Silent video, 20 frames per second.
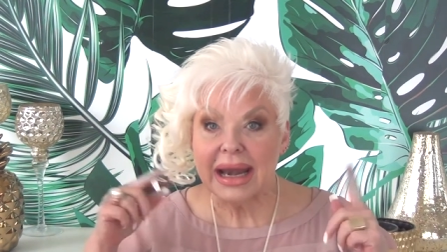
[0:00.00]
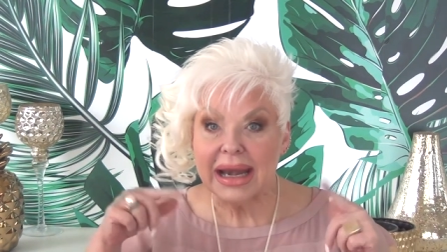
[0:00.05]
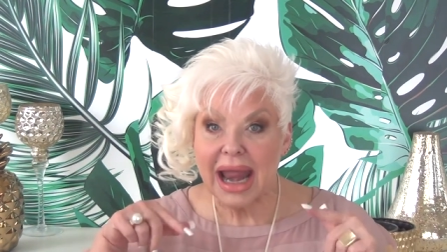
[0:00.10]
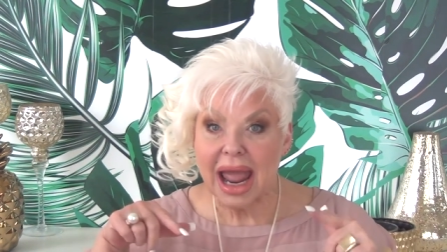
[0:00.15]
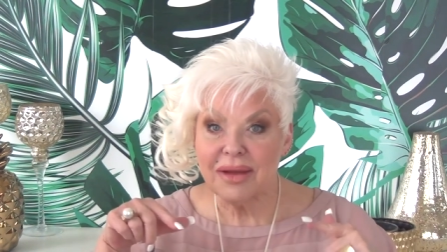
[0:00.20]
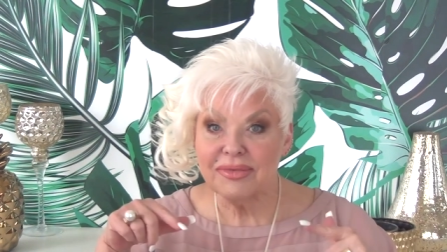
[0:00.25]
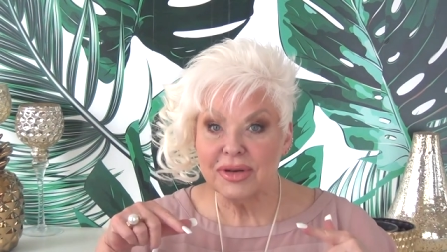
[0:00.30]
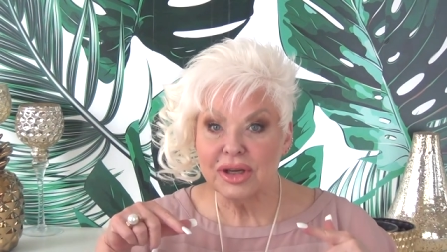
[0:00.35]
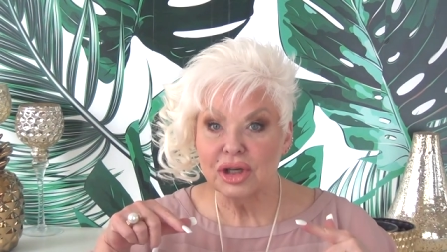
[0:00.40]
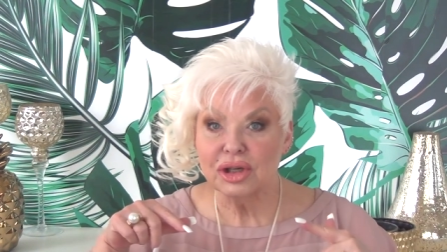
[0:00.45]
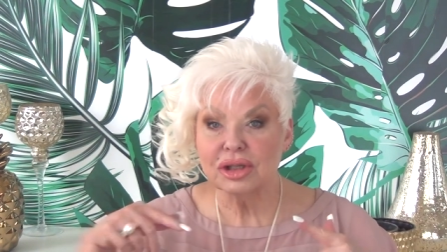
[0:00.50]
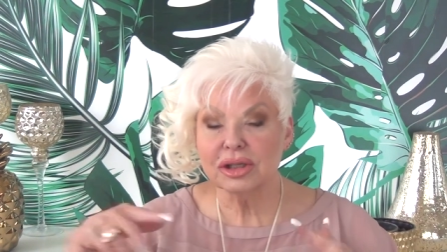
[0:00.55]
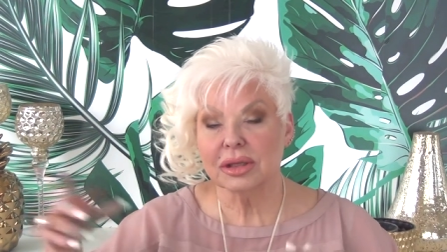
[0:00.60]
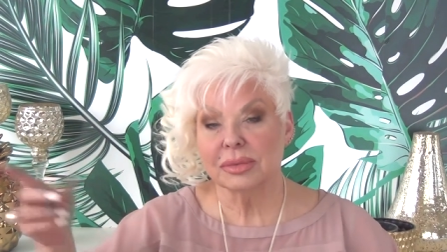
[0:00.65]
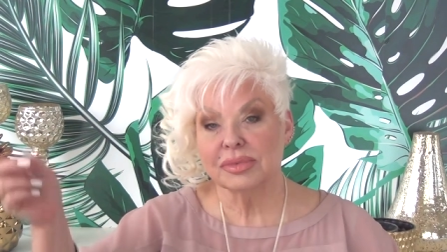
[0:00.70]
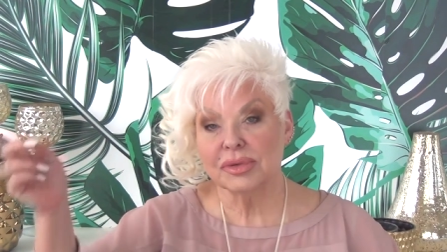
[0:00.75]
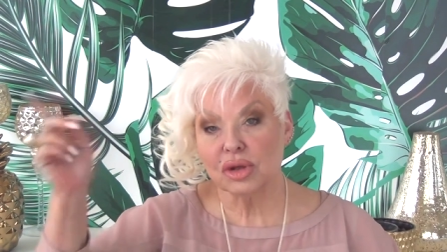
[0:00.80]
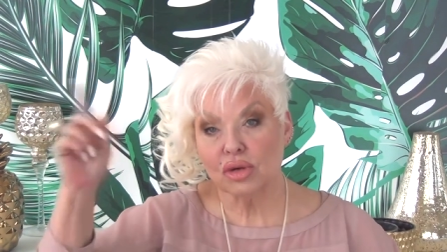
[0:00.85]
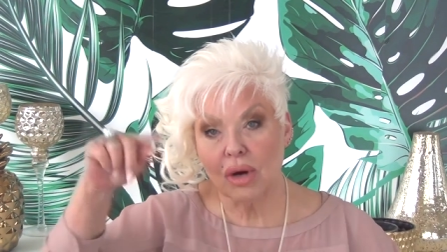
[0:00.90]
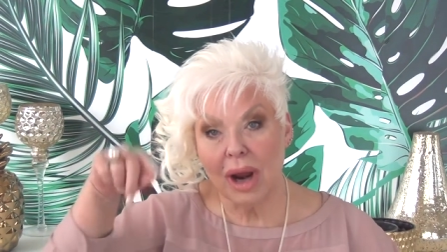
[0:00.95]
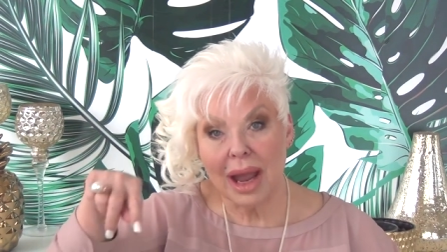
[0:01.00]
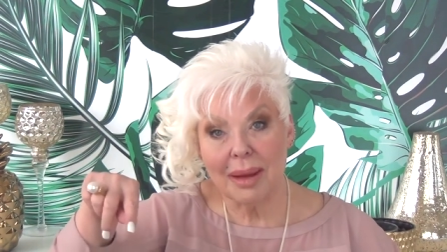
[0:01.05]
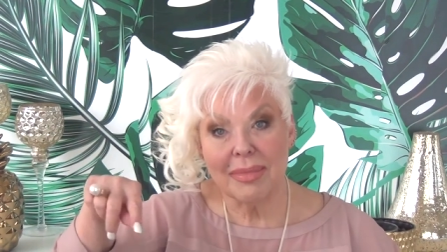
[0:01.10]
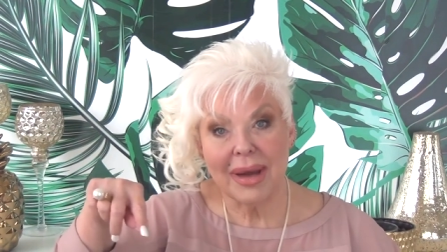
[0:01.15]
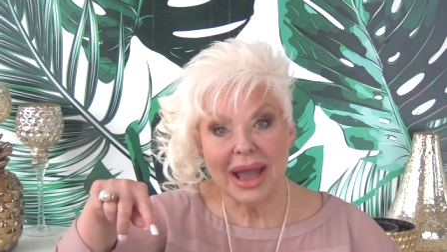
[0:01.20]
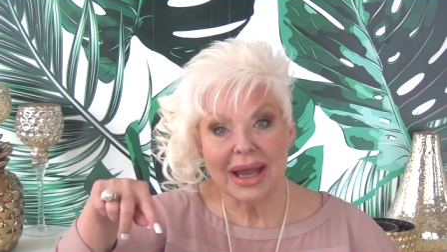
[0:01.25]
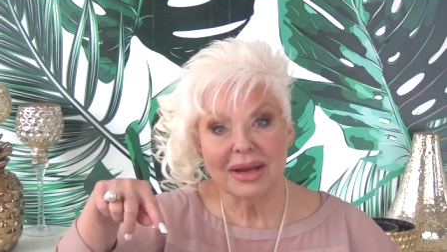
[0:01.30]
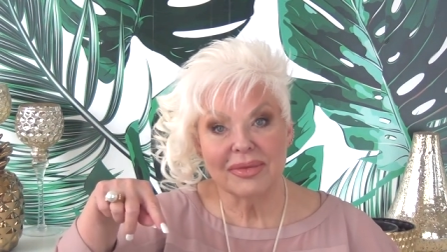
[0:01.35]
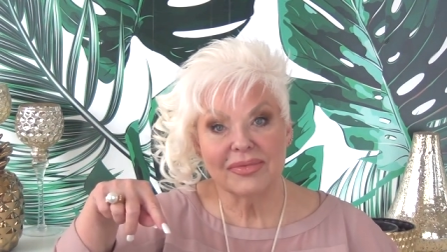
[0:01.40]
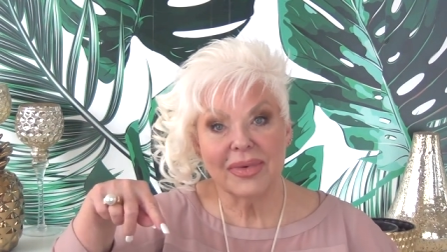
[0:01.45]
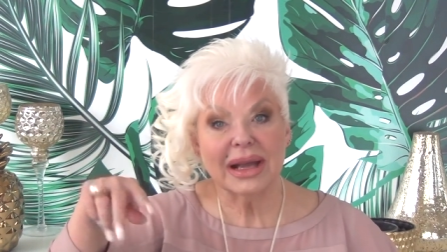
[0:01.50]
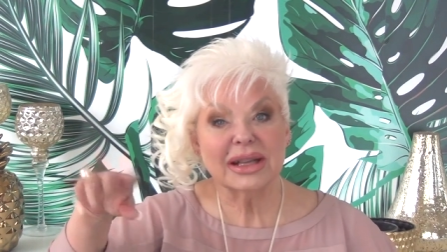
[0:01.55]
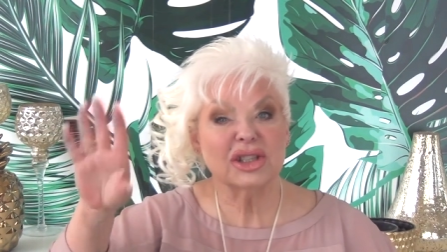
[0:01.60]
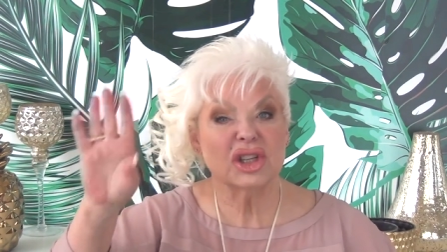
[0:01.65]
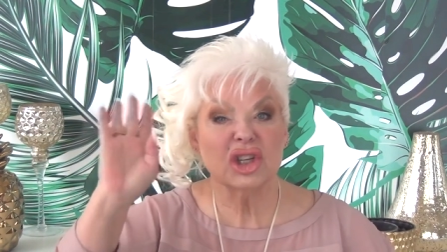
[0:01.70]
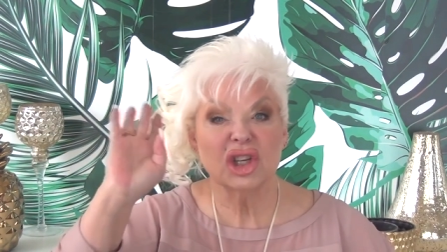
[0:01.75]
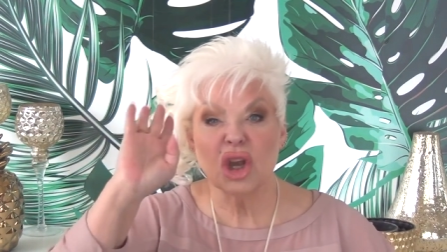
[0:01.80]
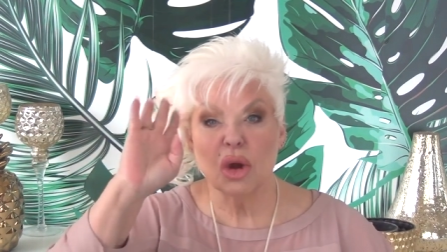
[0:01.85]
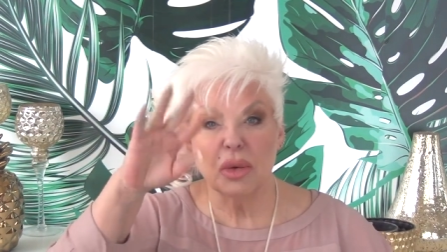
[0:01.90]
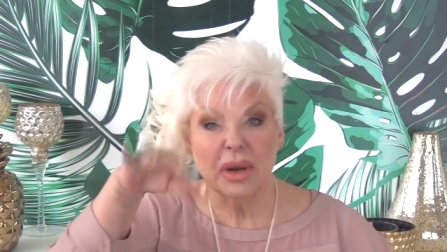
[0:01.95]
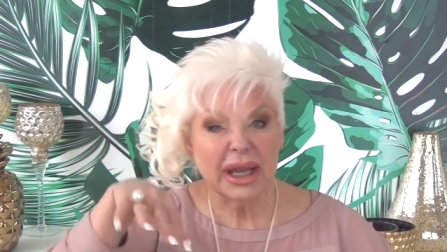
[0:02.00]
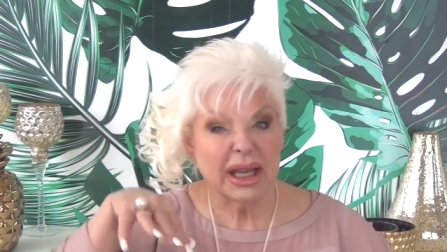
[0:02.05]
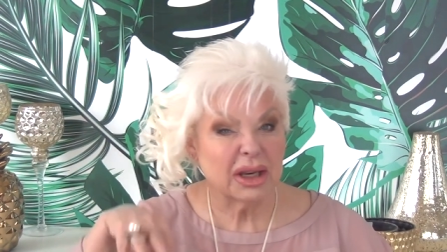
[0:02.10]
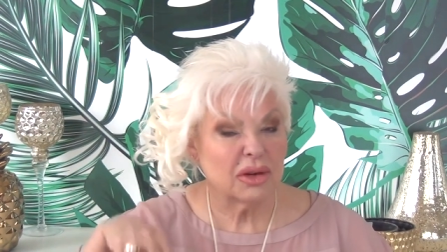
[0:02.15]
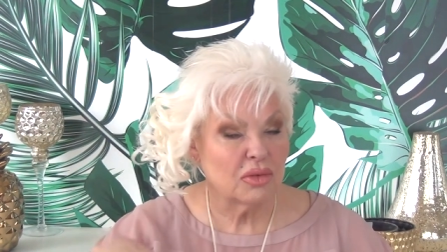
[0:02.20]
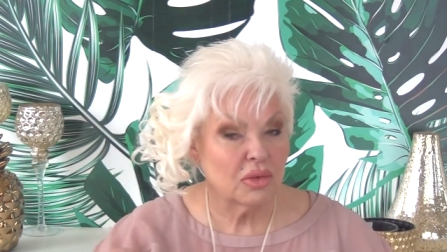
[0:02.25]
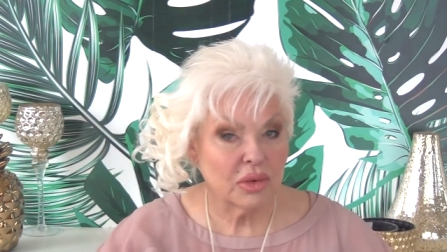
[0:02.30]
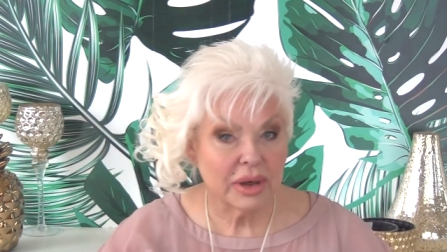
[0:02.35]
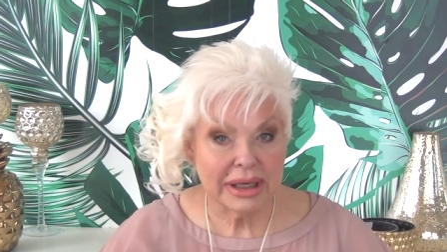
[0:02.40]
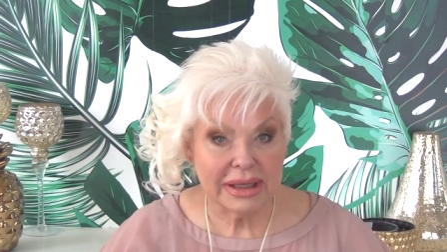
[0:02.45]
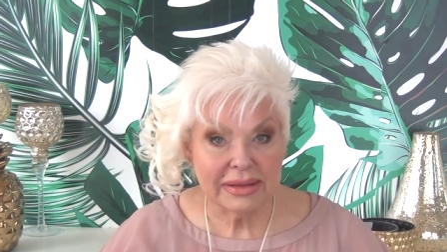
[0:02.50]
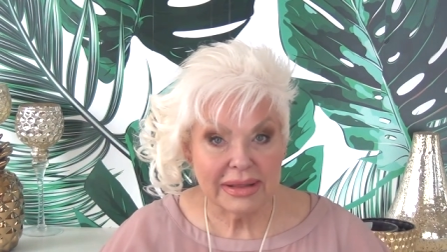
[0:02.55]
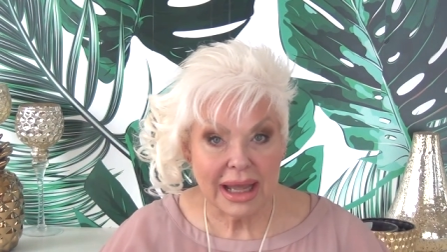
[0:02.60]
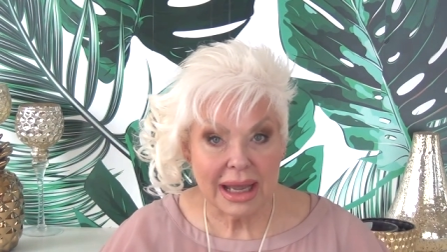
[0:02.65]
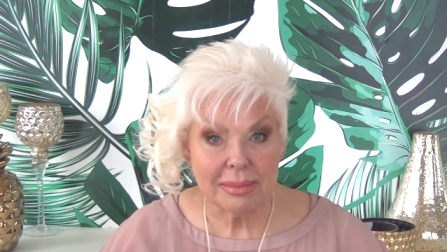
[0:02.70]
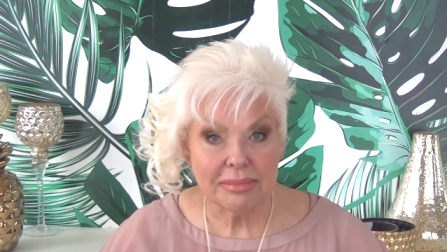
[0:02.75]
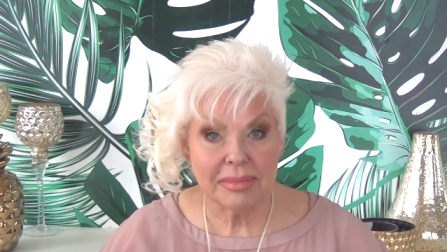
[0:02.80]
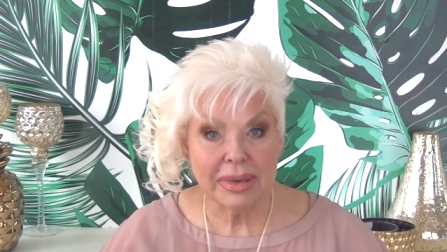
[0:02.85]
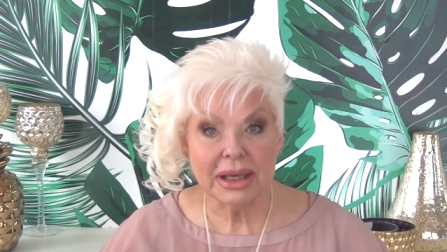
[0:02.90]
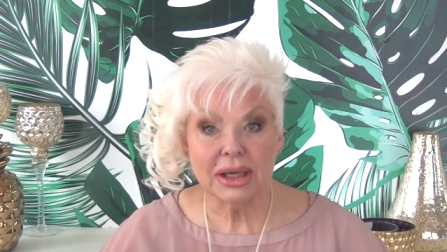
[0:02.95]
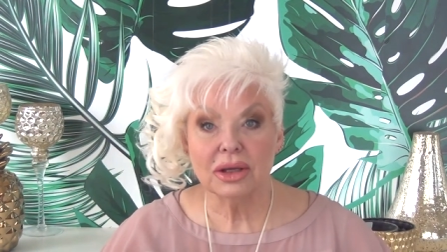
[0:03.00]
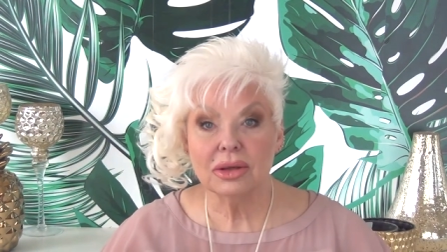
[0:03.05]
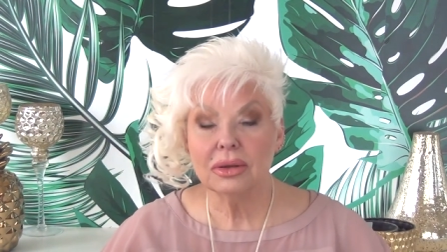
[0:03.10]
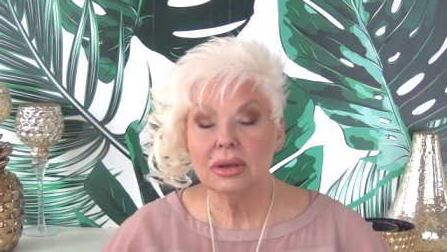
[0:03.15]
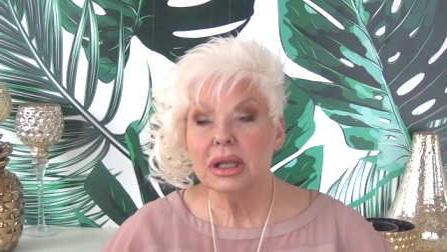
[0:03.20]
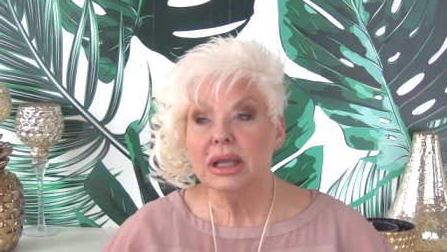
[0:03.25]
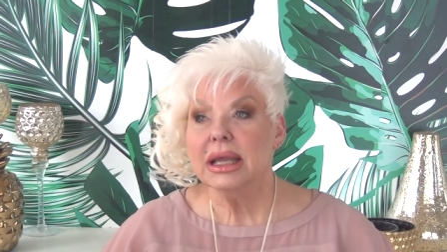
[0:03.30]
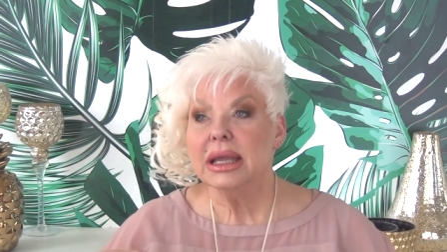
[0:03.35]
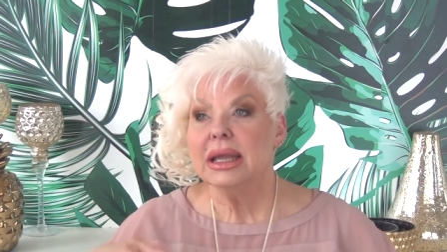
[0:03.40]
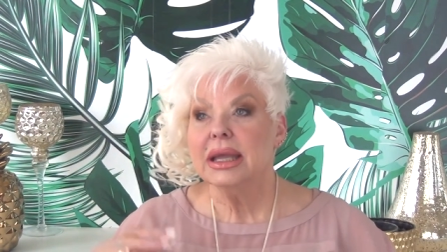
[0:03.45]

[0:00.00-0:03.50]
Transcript: And after you subscribe, I invite you to go ahead and ring that bell